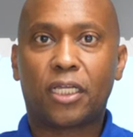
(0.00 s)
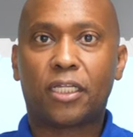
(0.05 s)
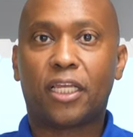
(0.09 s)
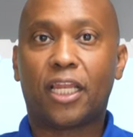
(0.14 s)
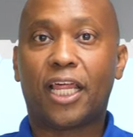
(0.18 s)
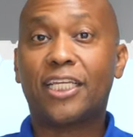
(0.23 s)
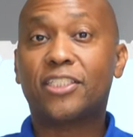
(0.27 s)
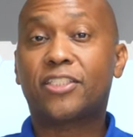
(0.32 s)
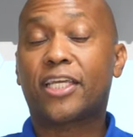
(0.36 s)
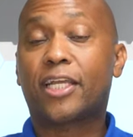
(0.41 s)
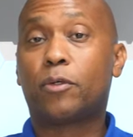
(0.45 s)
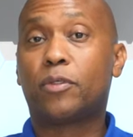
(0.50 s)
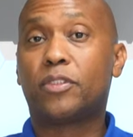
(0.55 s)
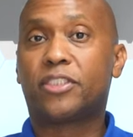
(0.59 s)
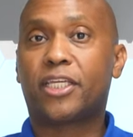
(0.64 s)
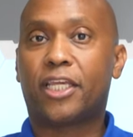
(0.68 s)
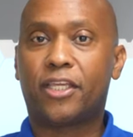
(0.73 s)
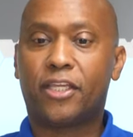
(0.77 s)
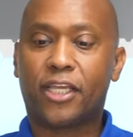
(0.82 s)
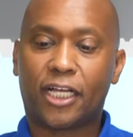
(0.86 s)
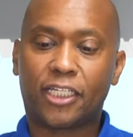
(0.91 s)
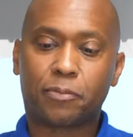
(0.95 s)
The last thing I want to
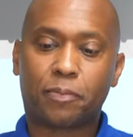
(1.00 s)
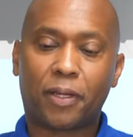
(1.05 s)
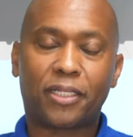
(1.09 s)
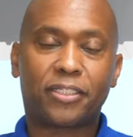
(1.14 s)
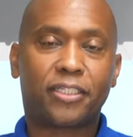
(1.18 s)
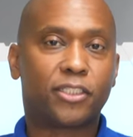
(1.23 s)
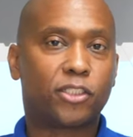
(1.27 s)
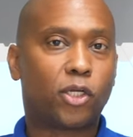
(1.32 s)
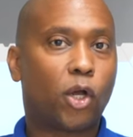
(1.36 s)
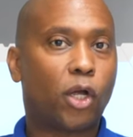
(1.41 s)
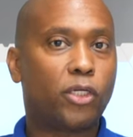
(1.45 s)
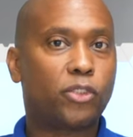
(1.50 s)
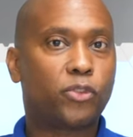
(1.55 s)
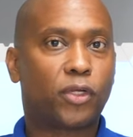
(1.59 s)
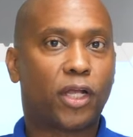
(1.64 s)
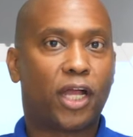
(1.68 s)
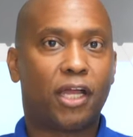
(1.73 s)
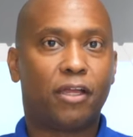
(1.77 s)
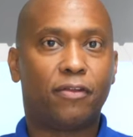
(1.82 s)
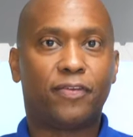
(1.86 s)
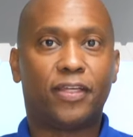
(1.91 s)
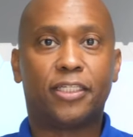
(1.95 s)
tell you guys about this hard
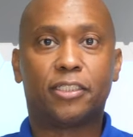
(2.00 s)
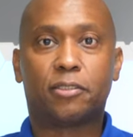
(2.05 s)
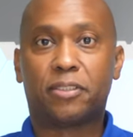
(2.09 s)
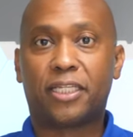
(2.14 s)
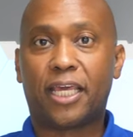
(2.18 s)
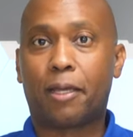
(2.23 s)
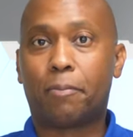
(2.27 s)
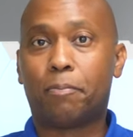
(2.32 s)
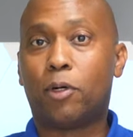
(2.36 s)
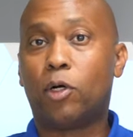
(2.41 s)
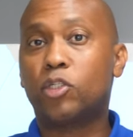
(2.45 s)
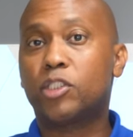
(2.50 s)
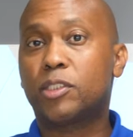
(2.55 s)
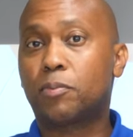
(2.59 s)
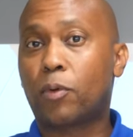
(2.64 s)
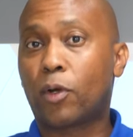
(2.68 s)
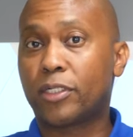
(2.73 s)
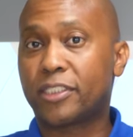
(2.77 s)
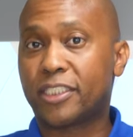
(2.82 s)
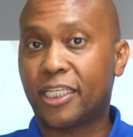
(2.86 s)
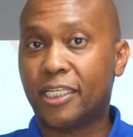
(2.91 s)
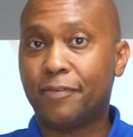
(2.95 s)
drive is that most
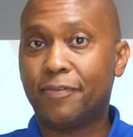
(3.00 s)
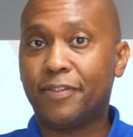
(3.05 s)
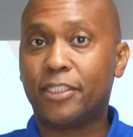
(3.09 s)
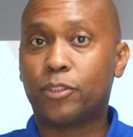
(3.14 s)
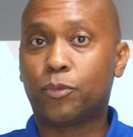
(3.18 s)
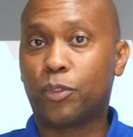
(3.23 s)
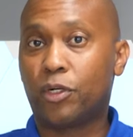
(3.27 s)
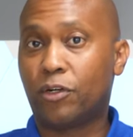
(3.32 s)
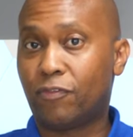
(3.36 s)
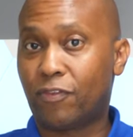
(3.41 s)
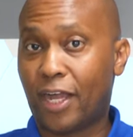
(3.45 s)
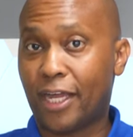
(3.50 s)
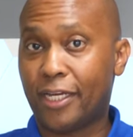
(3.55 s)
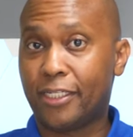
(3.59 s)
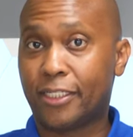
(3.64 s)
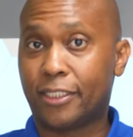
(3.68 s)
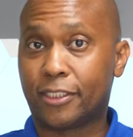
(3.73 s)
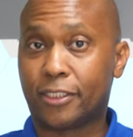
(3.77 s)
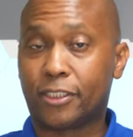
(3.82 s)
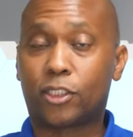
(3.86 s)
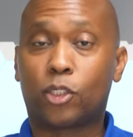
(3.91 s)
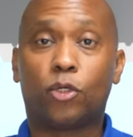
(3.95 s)
smart TVs will find
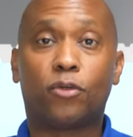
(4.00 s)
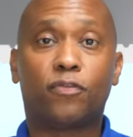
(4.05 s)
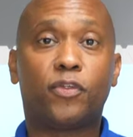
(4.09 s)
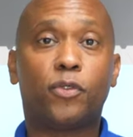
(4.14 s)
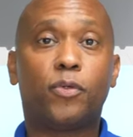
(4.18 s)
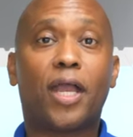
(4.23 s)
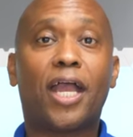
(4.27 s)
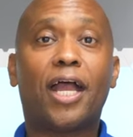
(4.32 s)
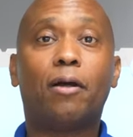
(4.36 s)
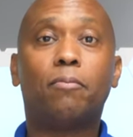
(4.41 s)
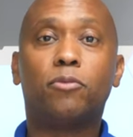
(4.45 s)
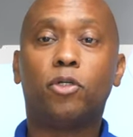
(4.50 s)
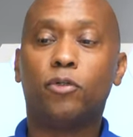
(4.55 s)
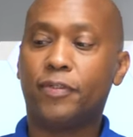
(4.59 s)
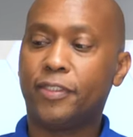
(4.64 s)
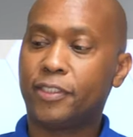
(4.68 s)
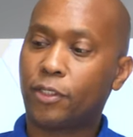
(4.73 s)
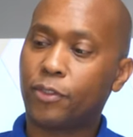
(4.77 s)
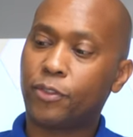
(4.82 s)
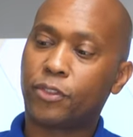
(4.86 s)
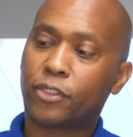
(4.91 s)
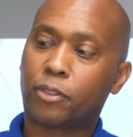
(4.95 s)
it, so if you have
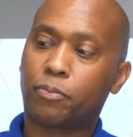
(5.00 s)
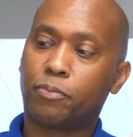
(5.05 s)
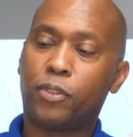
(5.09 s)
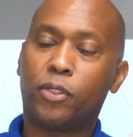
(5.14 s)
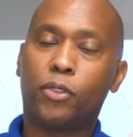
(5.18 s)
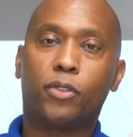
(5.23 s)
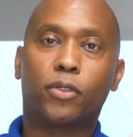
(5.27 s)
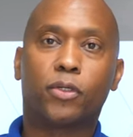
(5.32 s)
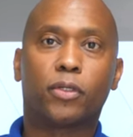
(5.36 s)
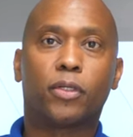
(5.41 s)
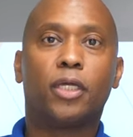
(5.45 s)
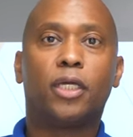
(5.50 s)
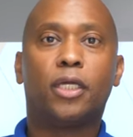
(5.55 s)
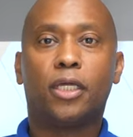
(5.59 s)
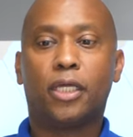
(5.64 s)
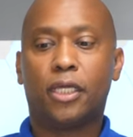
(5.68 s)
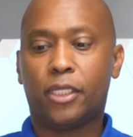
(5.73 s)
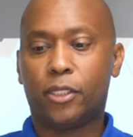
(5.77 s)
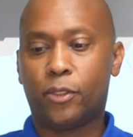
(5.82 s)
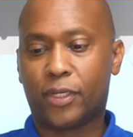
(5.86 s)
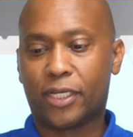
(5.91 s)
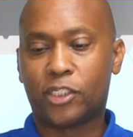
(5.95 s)
movies on your computer,
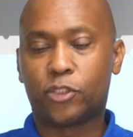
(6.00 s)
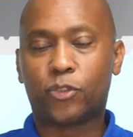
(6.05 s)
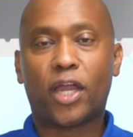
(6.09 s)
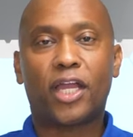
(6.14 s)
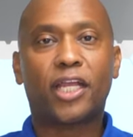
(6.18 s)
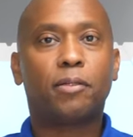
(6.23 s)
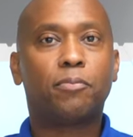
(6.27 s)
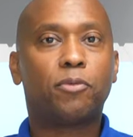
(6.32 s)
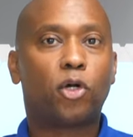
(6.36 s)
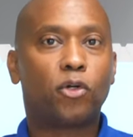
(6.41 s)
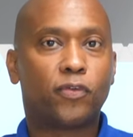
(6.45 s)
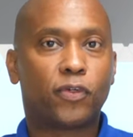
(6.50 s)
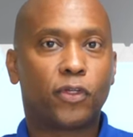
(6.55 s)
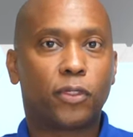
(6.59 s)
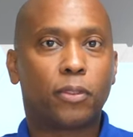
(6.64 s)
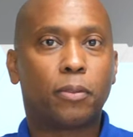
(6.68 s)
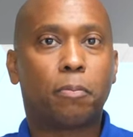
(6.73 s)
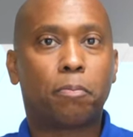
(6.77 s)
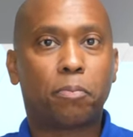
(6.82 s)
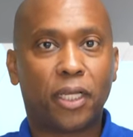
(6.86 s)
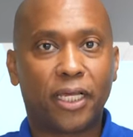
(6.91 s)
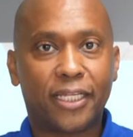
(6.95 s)
you can drag them
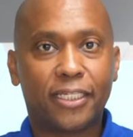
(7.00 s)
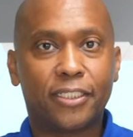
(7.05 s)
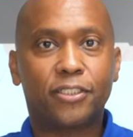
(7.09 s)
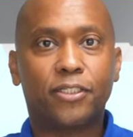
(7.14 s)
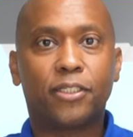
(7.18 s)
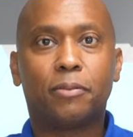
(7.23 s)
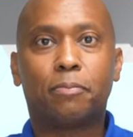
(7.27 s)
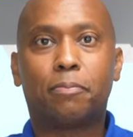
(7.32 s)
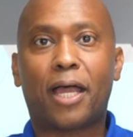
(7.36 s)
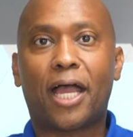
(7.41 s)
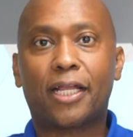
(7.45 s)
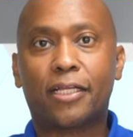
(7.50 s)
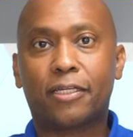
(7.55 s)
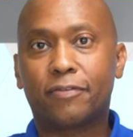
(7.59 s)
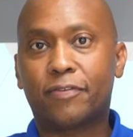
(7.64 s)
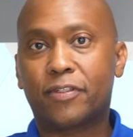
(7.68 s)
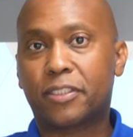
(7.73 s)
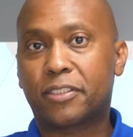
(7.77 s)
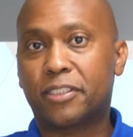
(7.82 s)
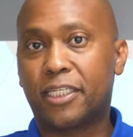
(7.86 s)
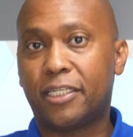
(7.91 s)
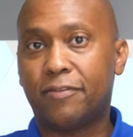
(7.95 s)
over, plug it into the back of
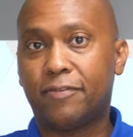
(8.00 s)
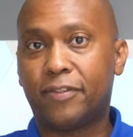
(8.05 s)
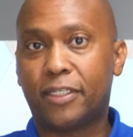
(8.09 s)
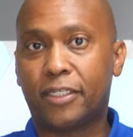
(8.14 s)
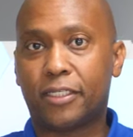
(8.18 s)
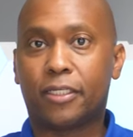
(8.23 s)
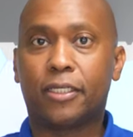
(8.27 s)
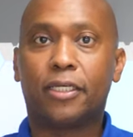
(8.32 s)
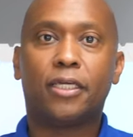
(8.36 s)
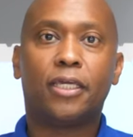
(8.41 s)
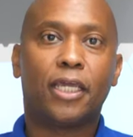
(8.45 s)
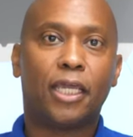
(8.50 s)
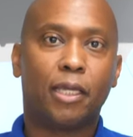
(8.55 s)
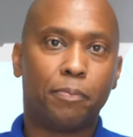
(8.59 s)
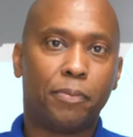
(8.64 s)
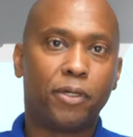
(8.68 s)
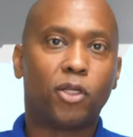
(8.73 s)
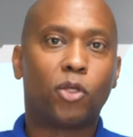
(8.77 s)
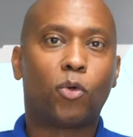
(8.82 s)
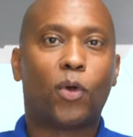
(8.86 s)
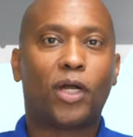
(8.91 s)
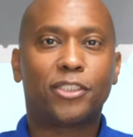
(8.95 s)
the TV, and
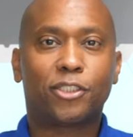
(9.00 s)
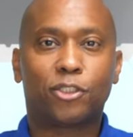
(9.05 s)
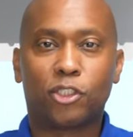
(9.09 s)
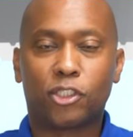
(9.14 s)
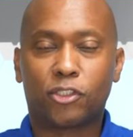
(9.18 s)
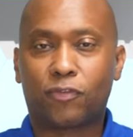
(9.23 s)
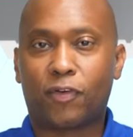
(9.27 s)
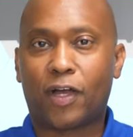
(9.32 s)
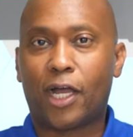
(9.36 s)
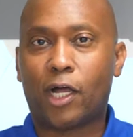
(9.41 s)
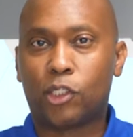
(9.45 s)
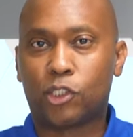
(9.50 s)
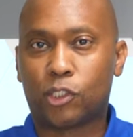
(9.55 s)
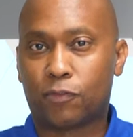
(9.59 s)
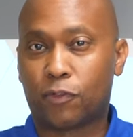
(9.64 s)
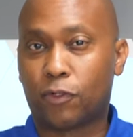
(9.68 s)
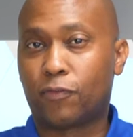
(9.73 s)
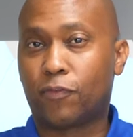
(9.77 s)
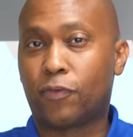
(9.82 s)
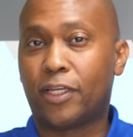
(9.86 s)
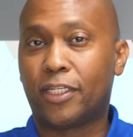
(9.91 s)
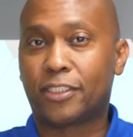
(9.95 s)
be able to watch those files
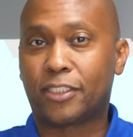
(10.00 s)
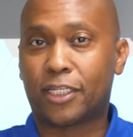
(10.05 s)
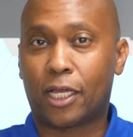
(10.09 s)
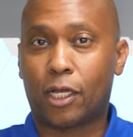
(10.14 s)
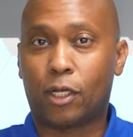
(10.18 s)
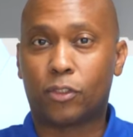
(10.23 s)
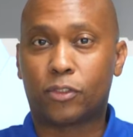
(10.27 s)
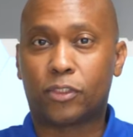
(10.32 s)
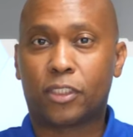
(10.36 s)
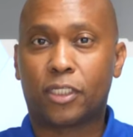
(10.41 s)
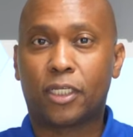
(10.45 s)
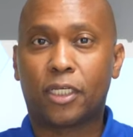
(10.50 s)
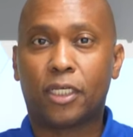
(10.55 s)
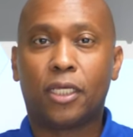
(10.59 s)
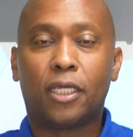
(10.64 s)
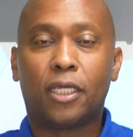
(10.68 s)
over a friend's house.